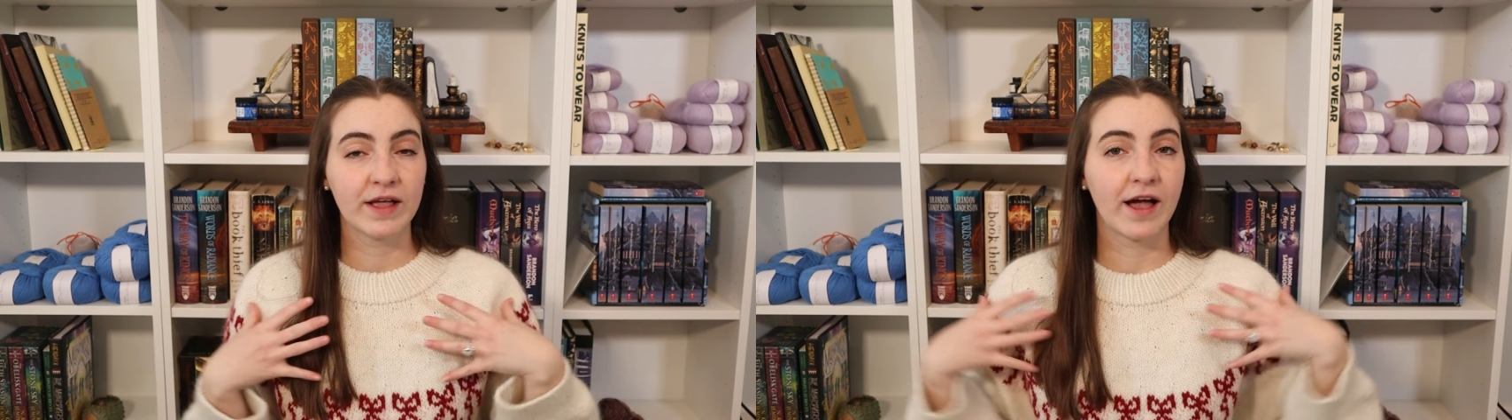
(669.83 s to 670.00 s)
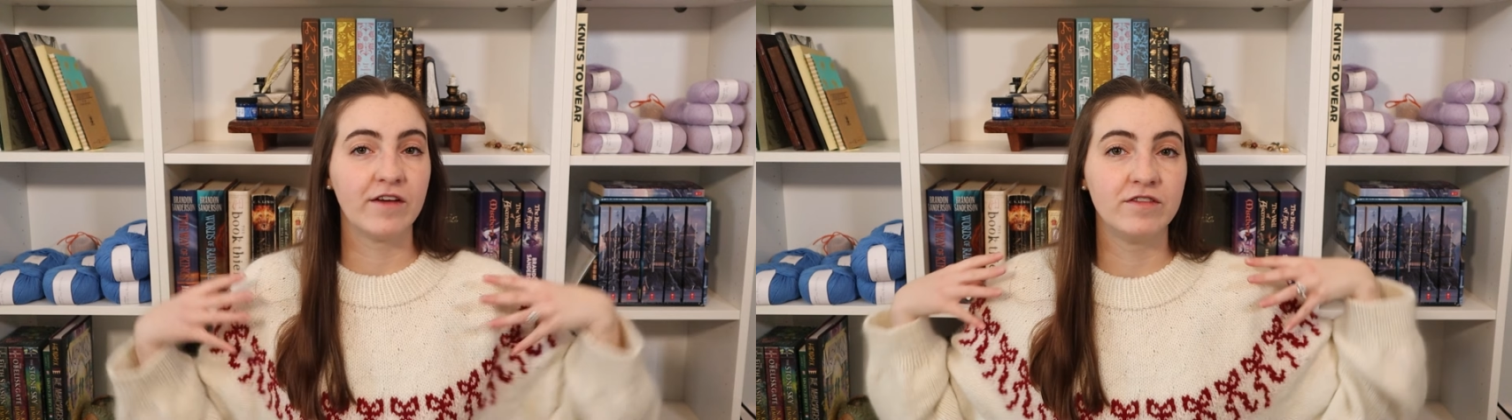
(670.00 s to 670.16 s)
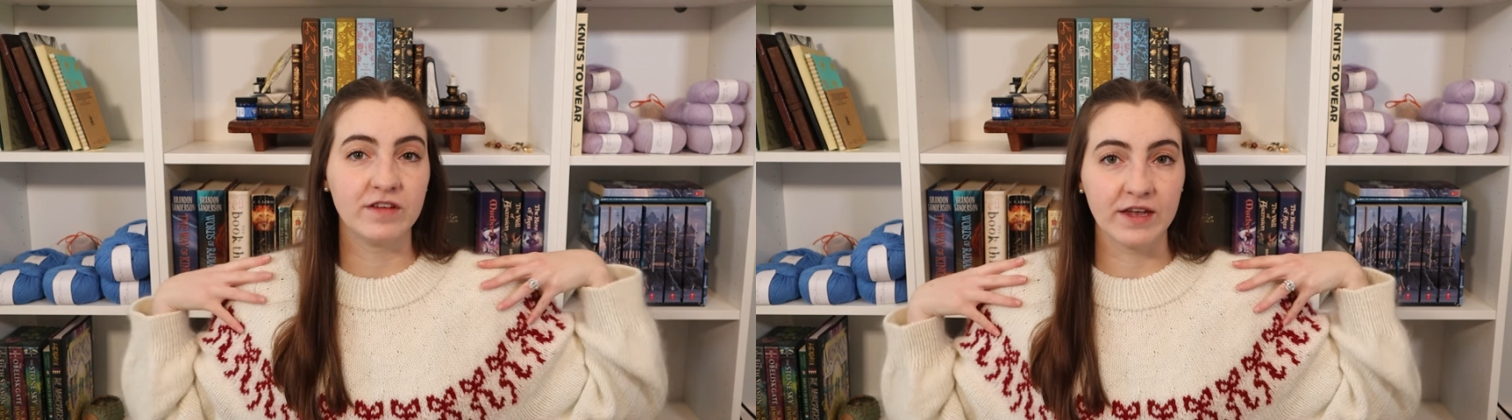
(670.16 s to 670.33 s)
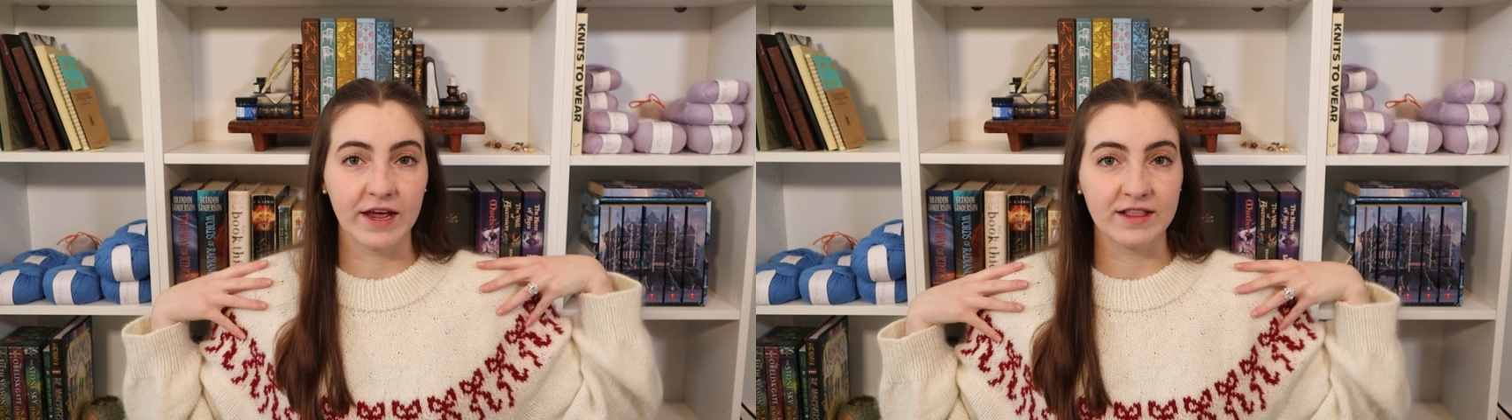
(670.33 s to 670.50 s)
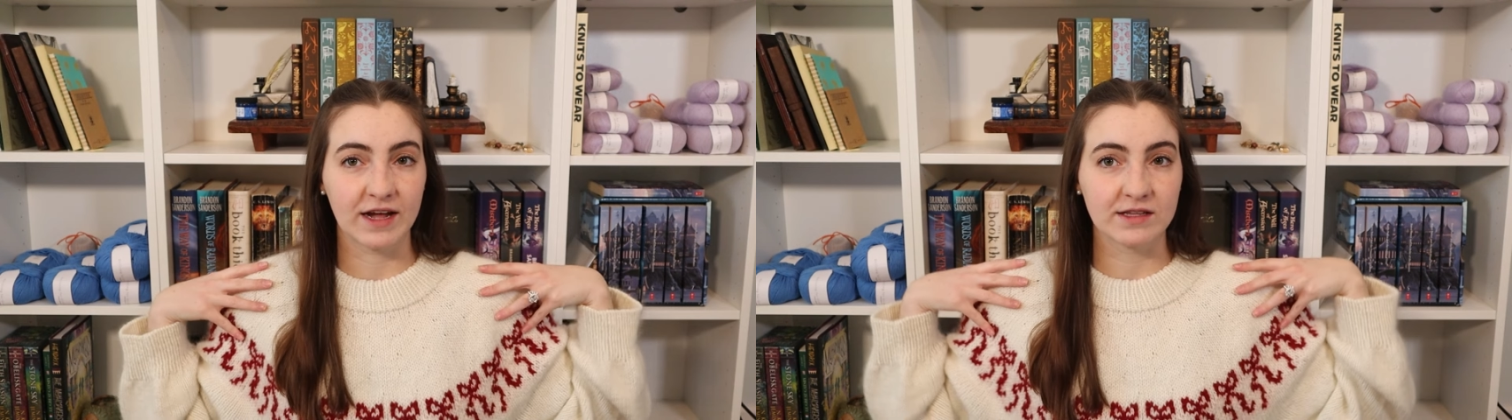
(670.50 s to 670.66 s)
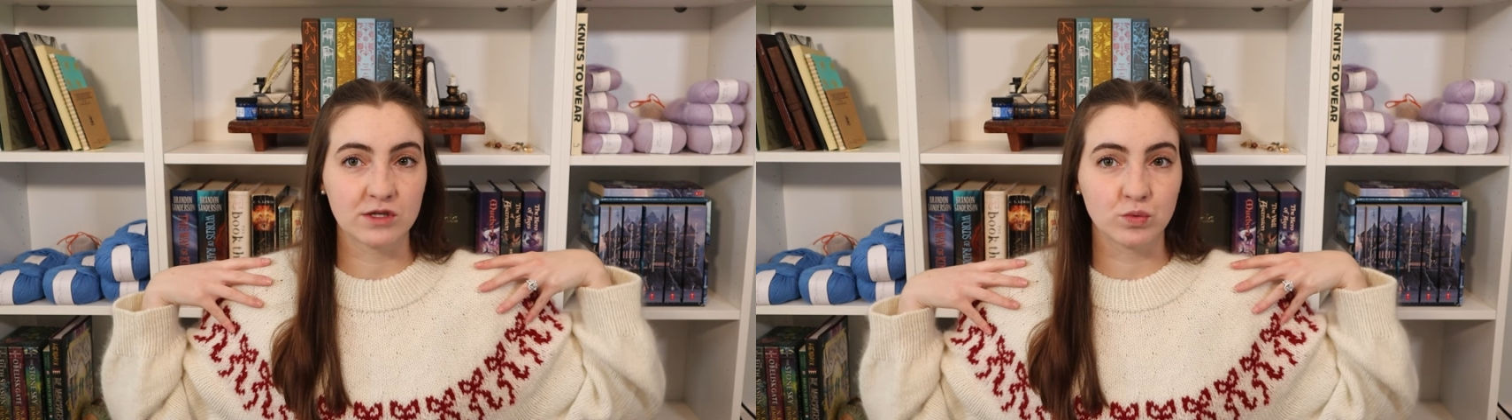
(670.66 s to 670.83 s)
like I feel like
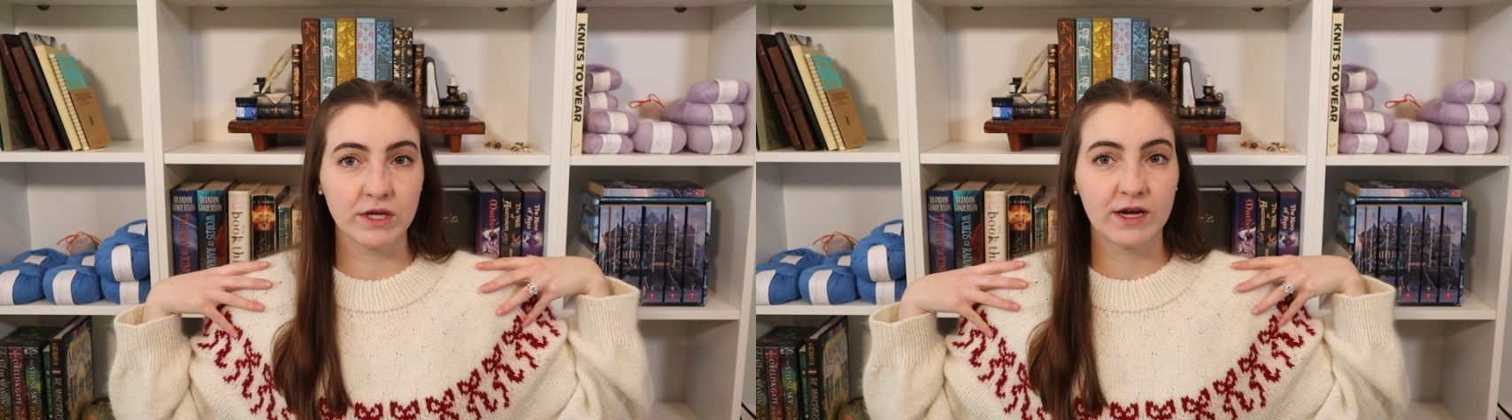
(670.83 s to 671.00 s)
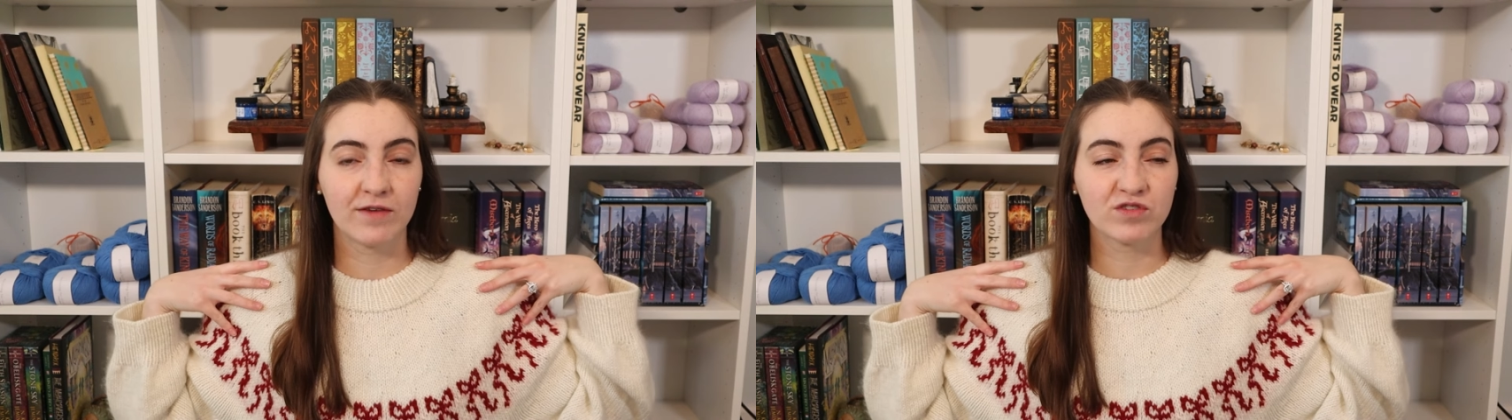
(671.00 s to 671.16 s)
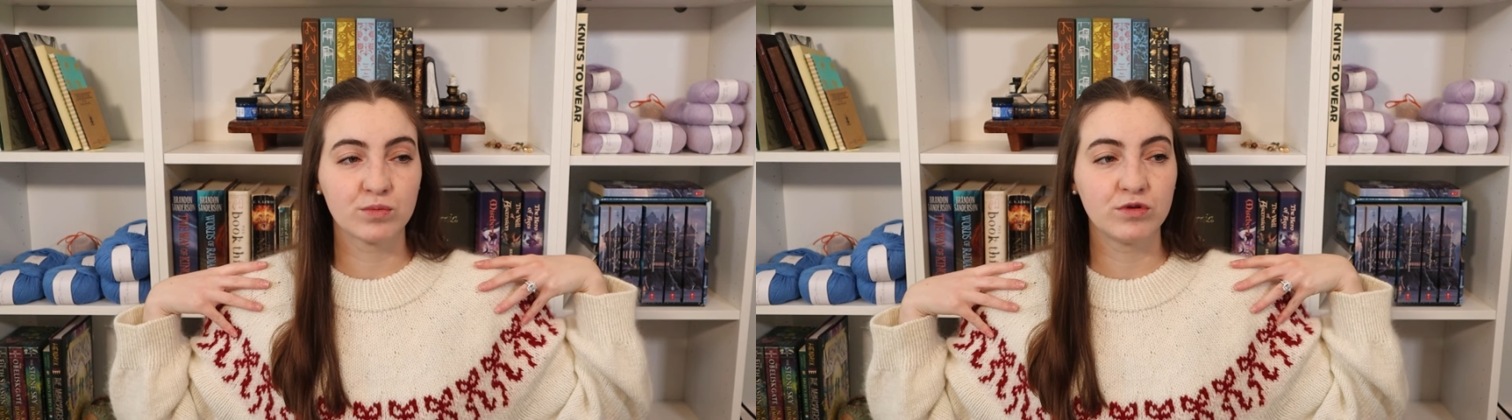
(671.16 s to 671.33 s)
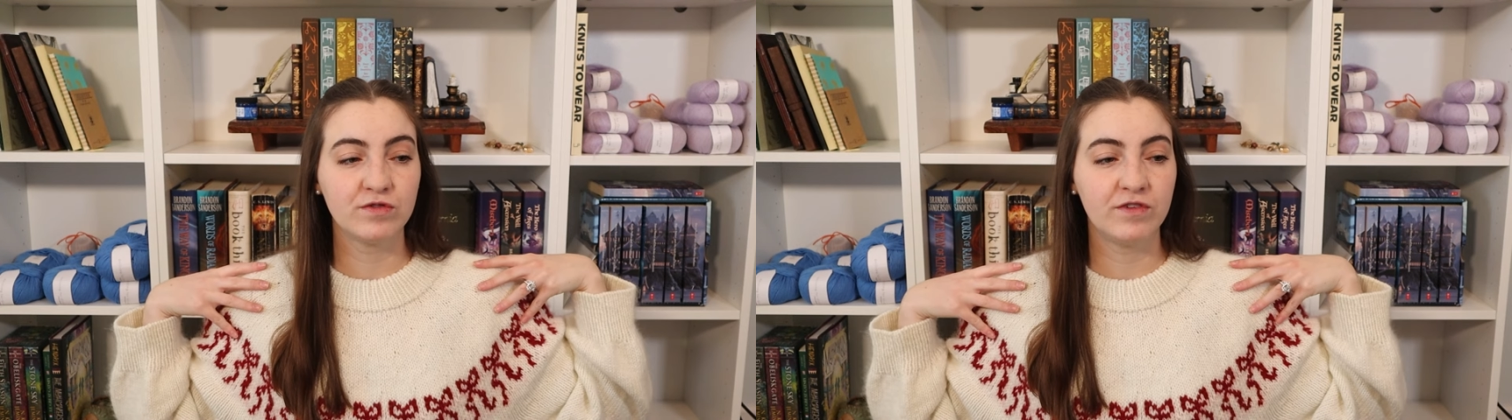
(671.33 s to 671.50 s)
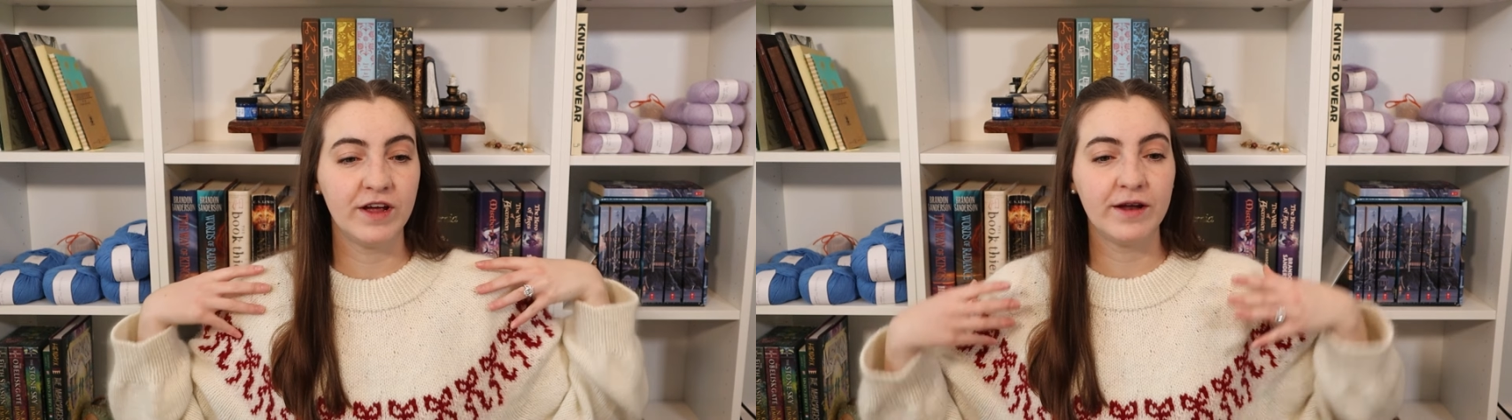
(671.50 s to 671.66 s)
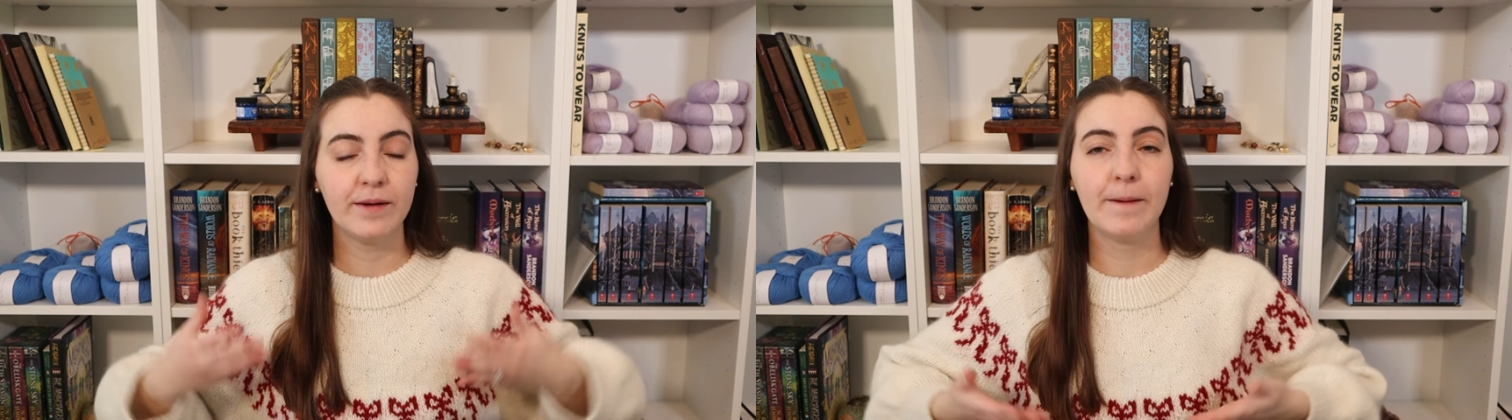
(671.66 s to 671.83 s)
that's a really comfortable
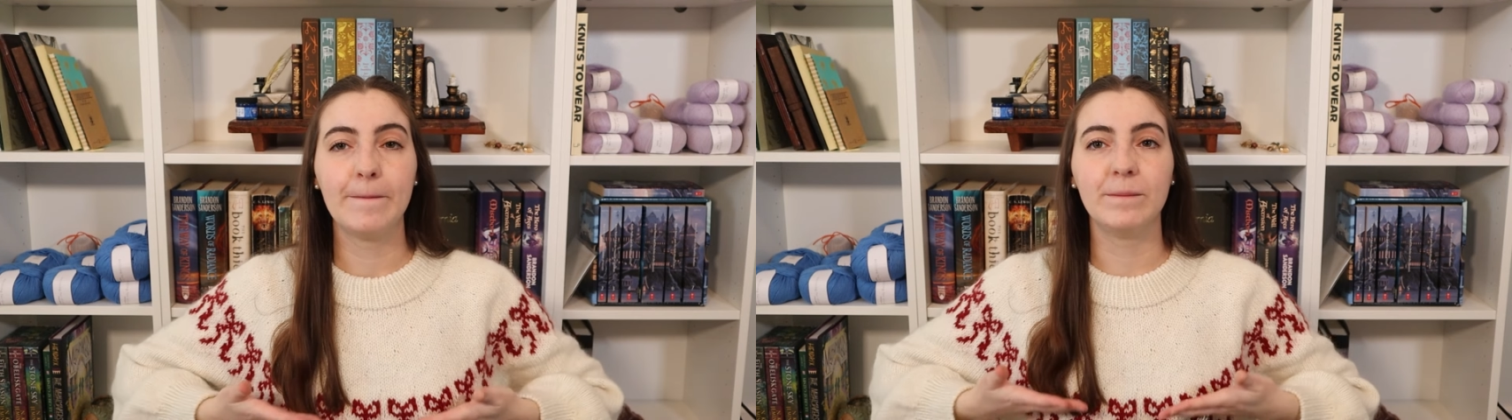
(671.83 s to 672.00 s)
fit,